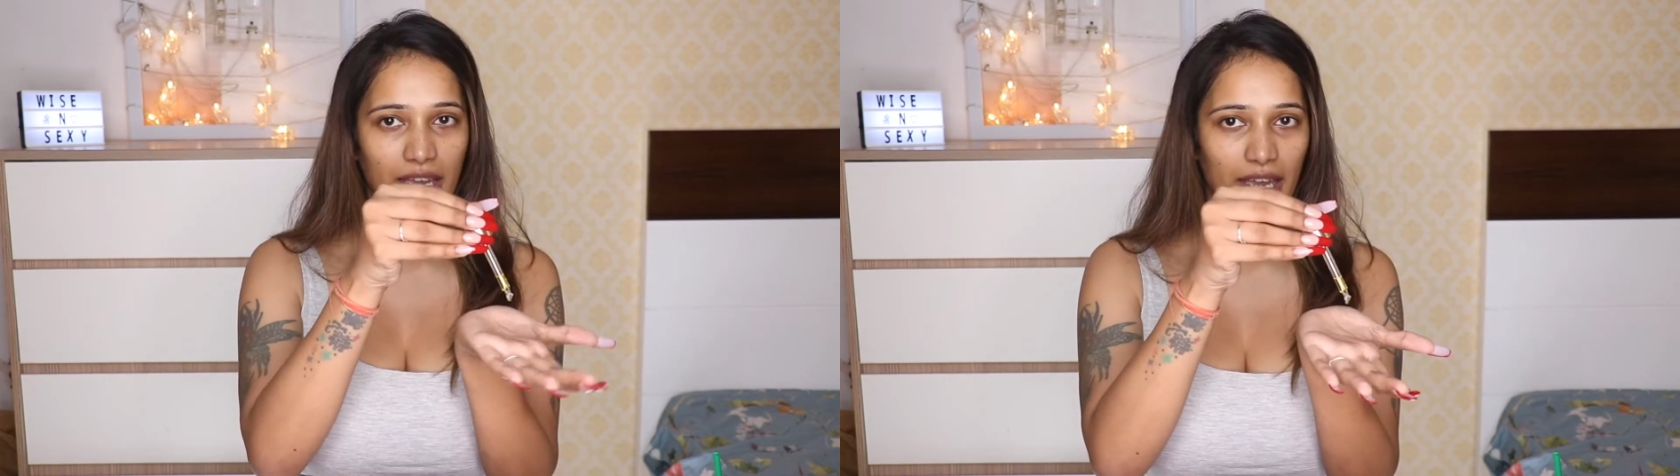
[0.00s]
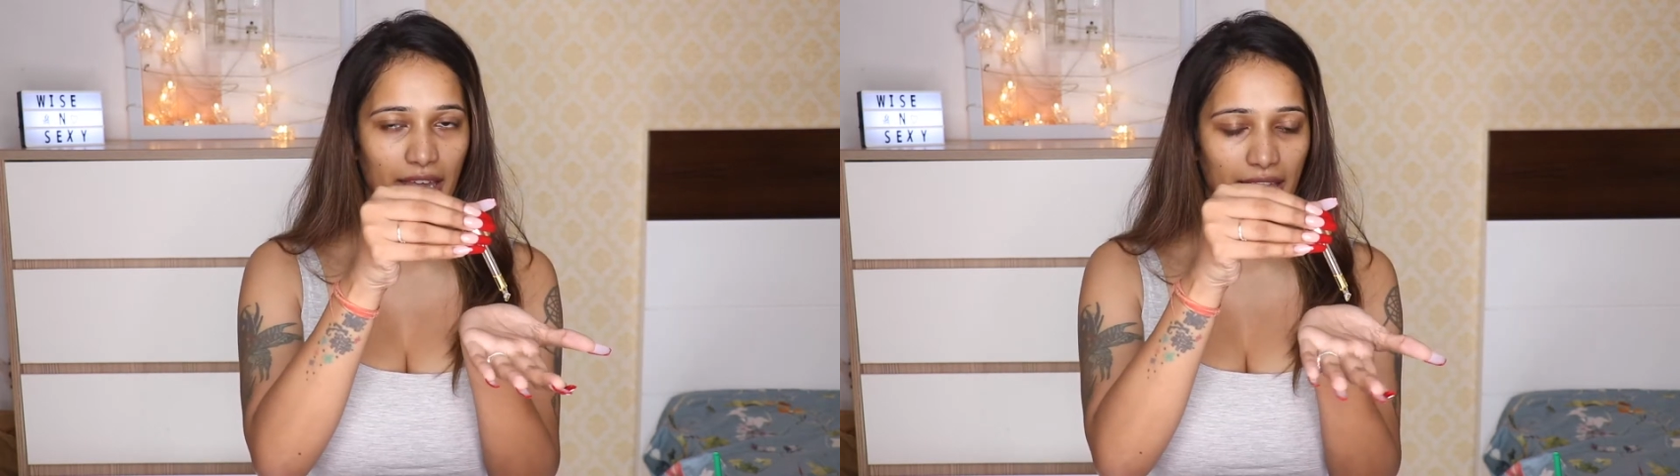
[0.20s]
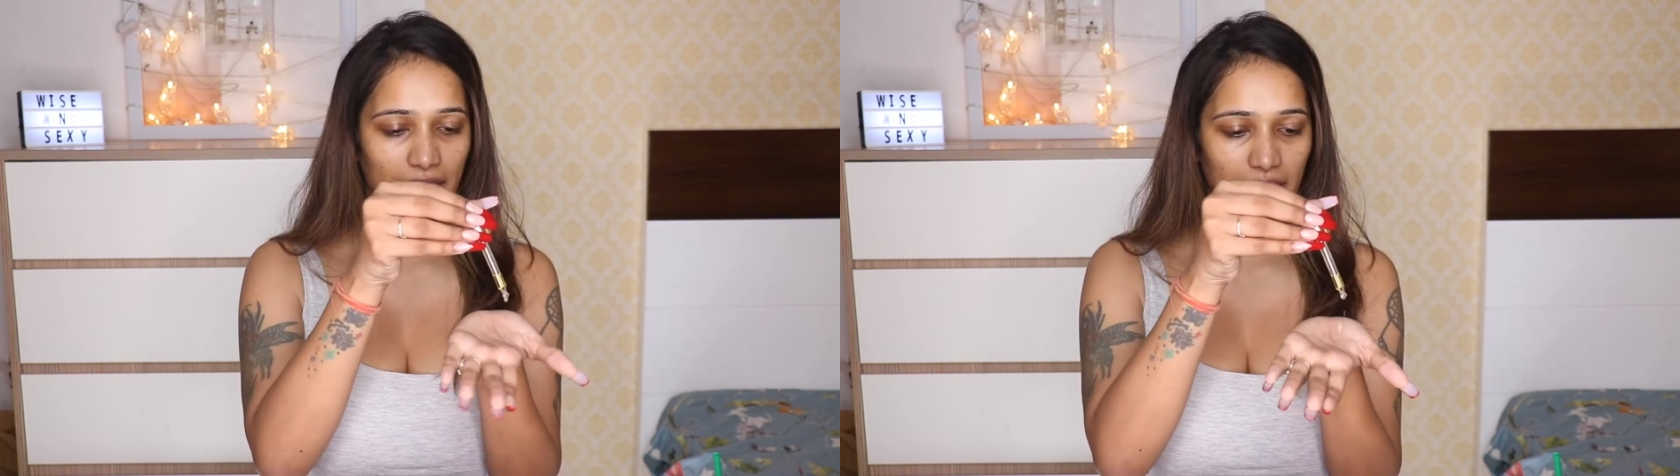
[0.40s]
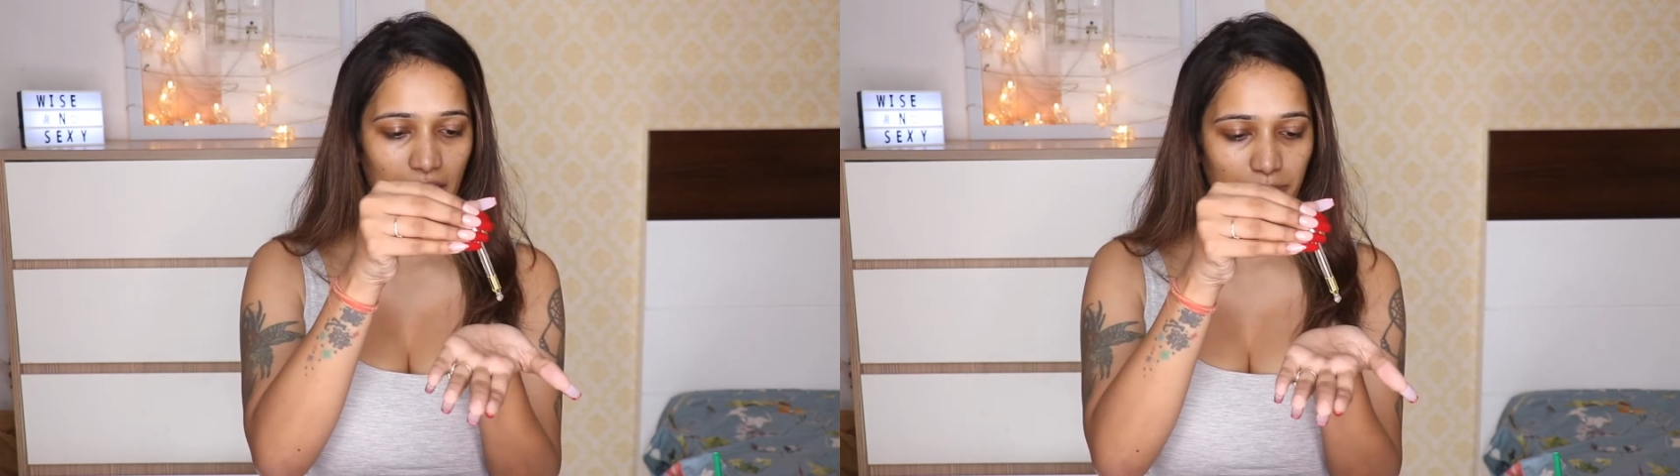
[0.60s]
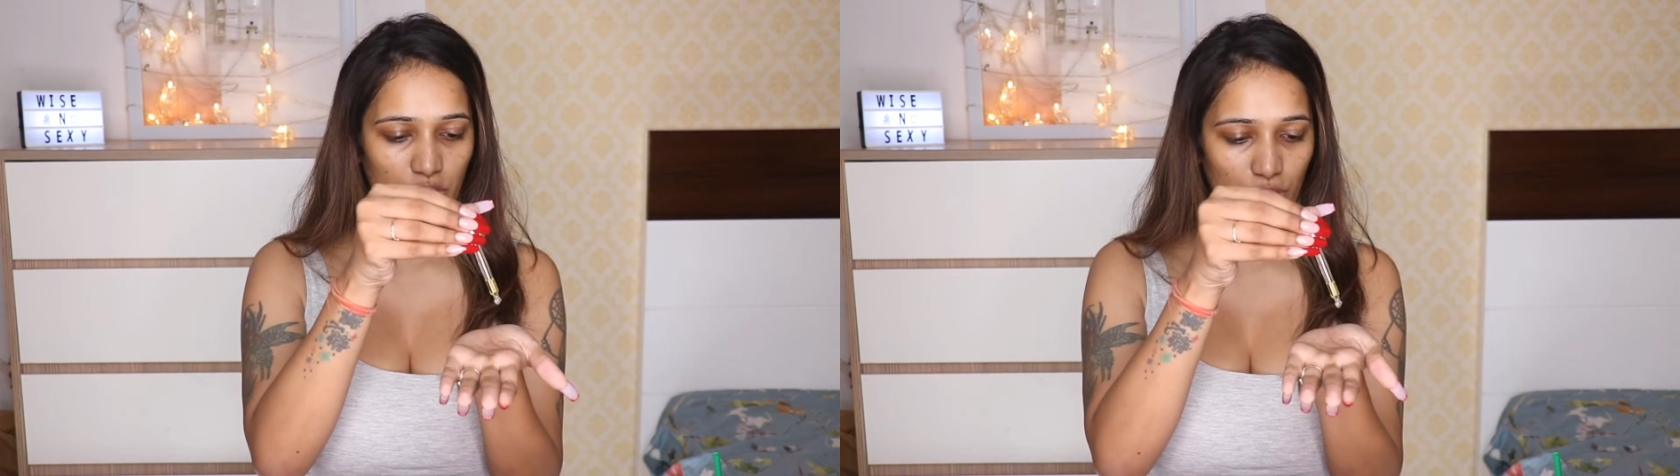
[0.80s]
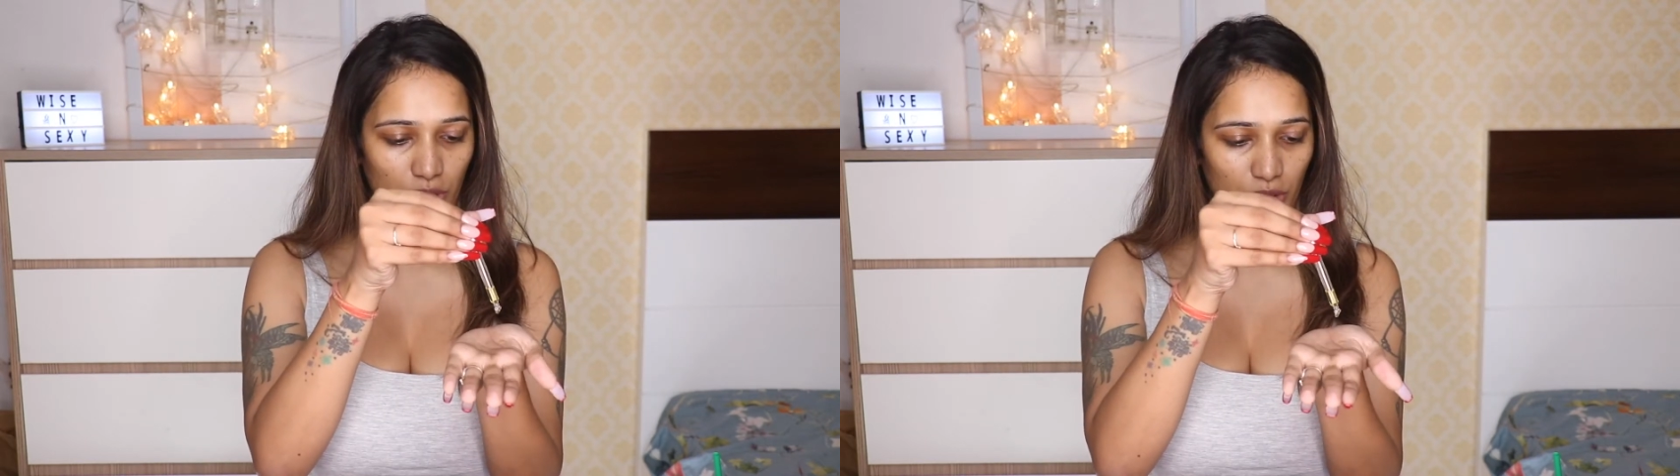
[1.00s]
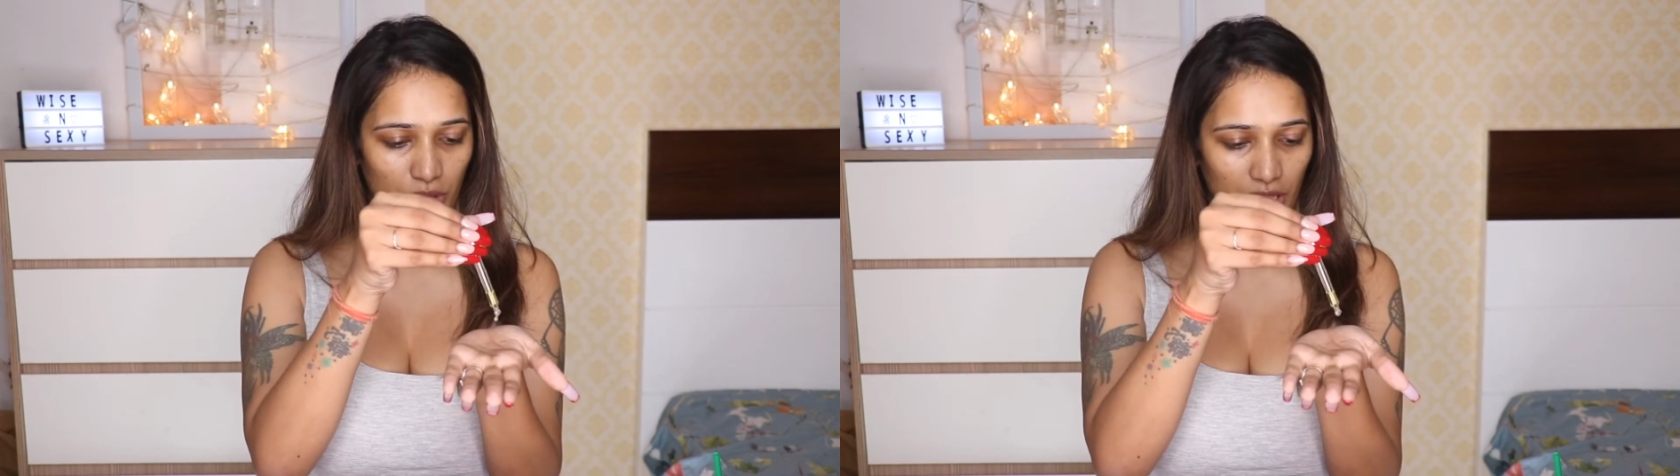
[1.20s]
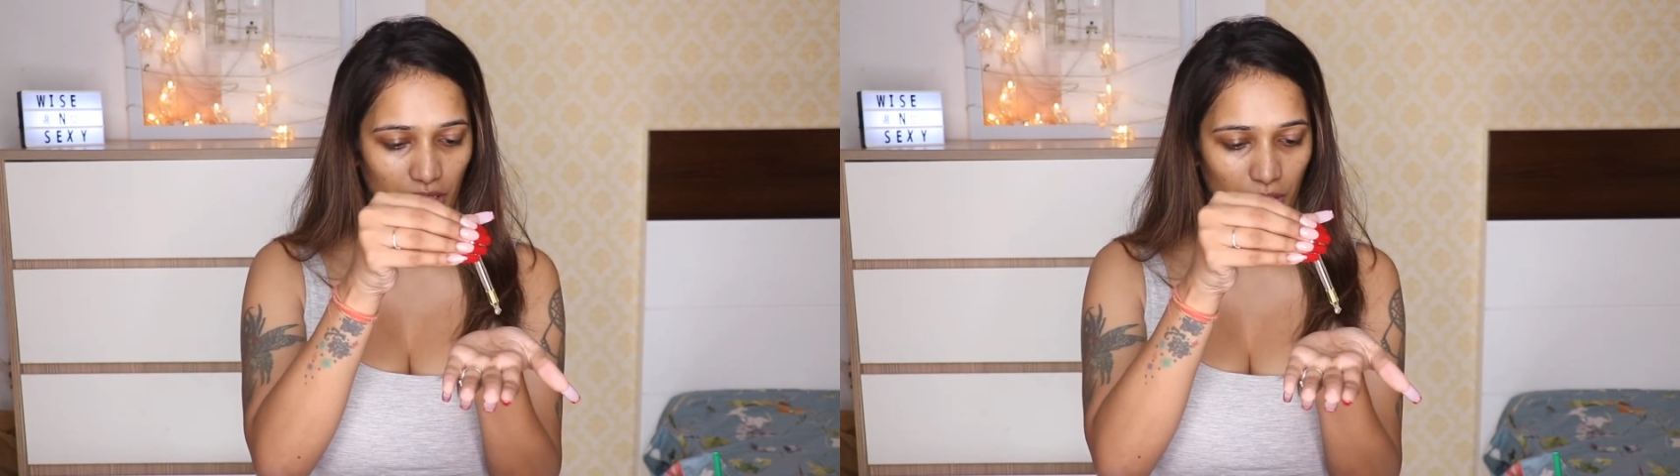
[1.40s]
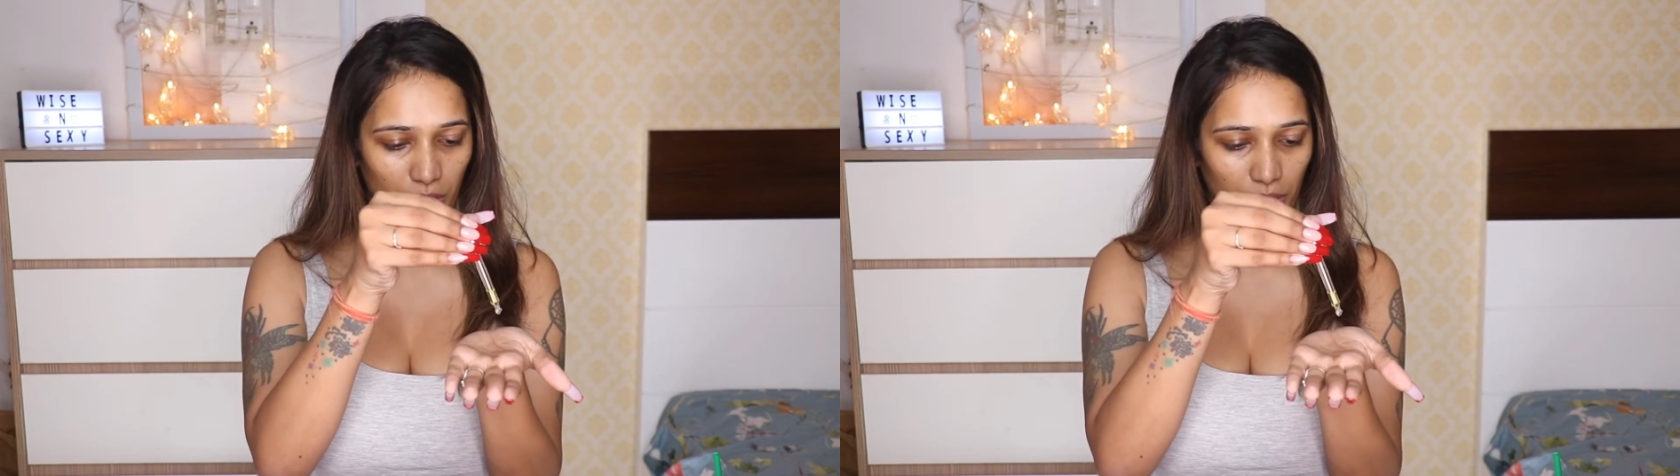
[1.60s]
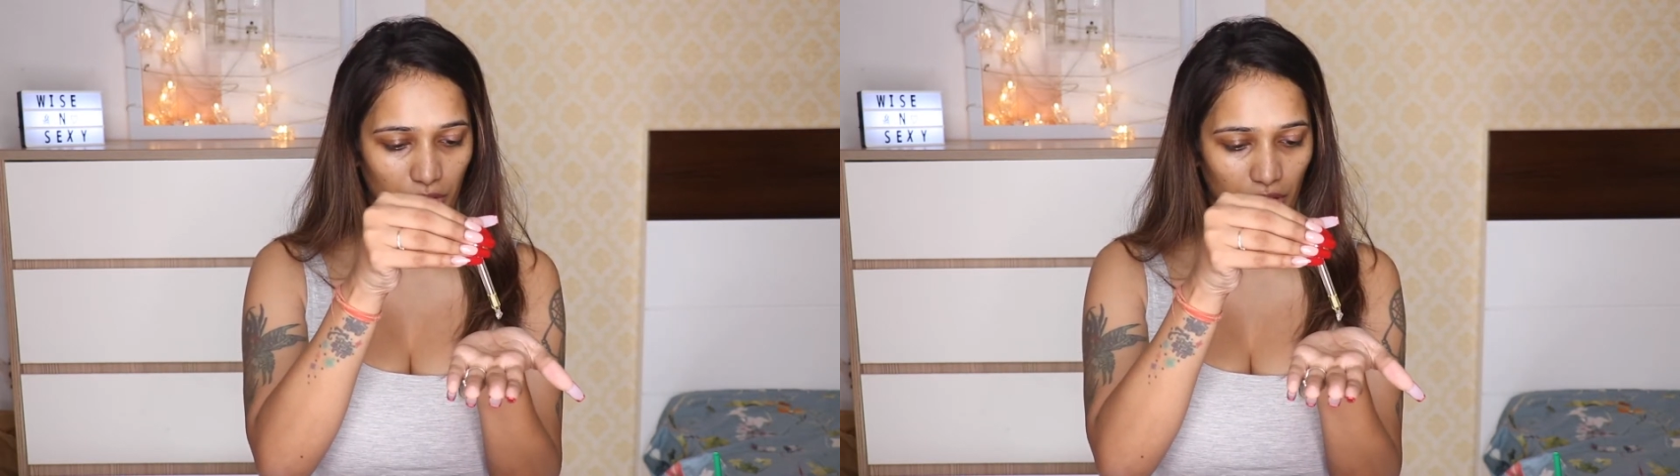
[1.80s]
and I'm just going to take
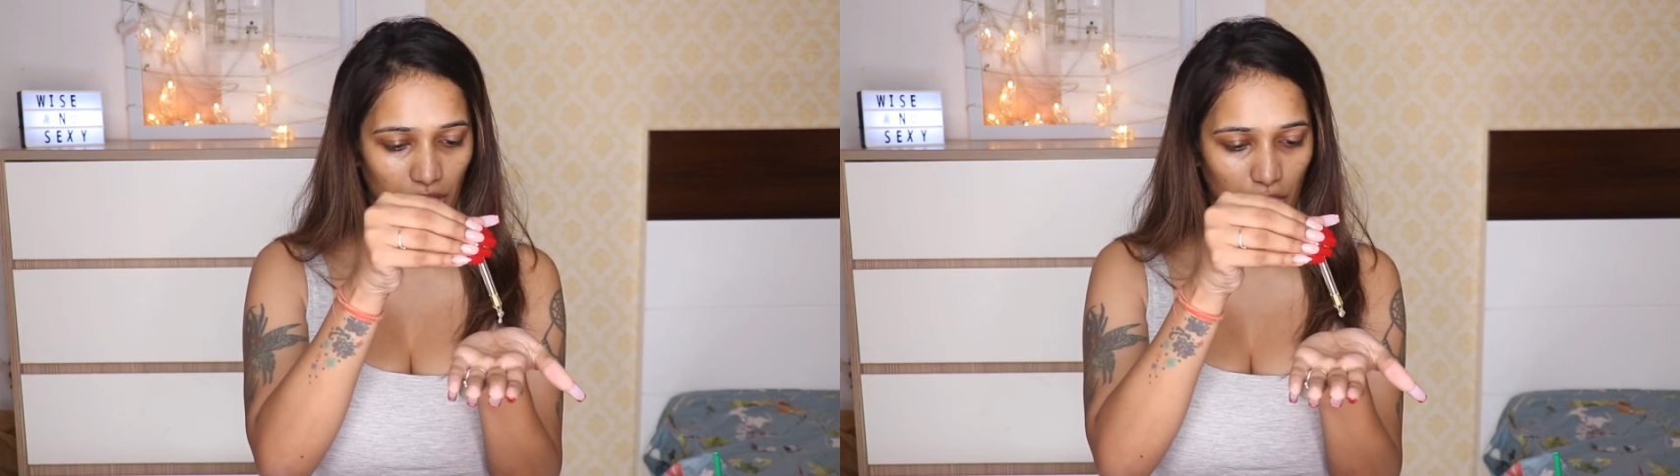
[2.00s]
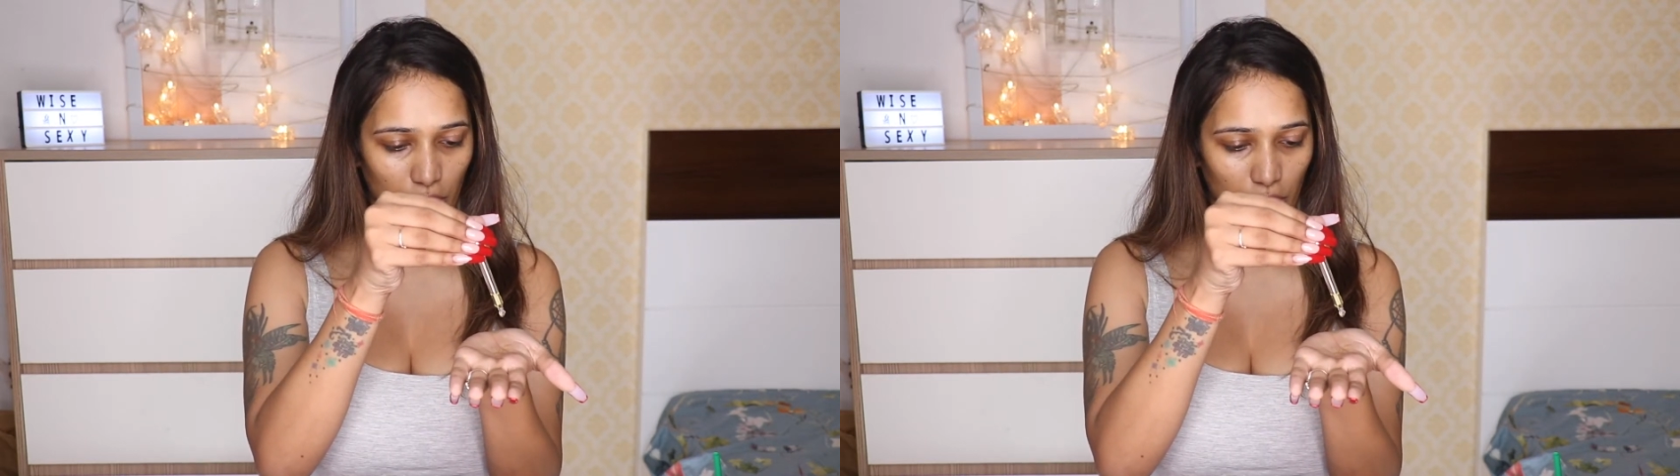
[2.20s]
around 3